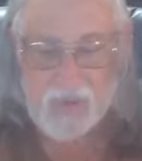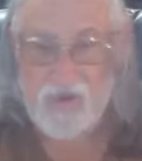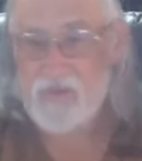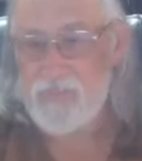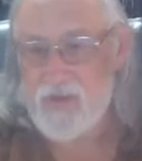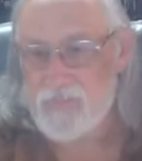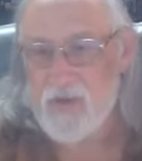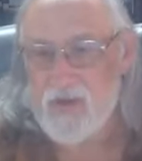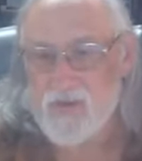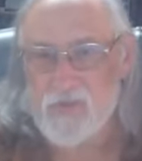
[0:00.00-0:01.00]
and other
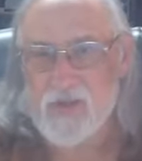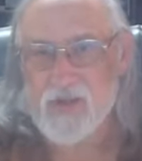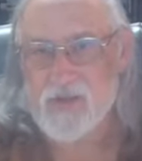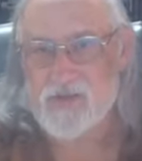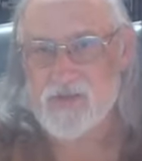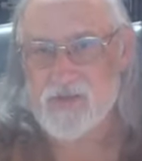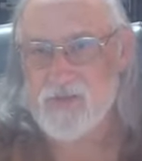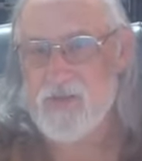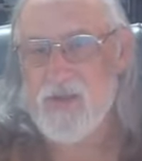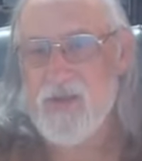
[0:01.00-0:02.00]
people that I'm related to,
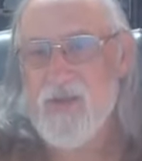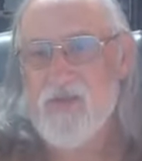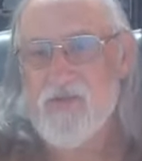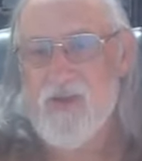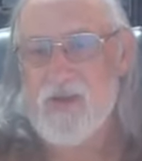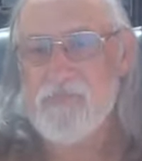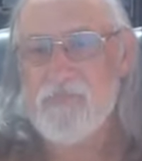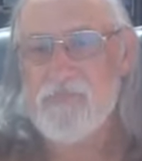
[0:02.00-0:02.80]
right?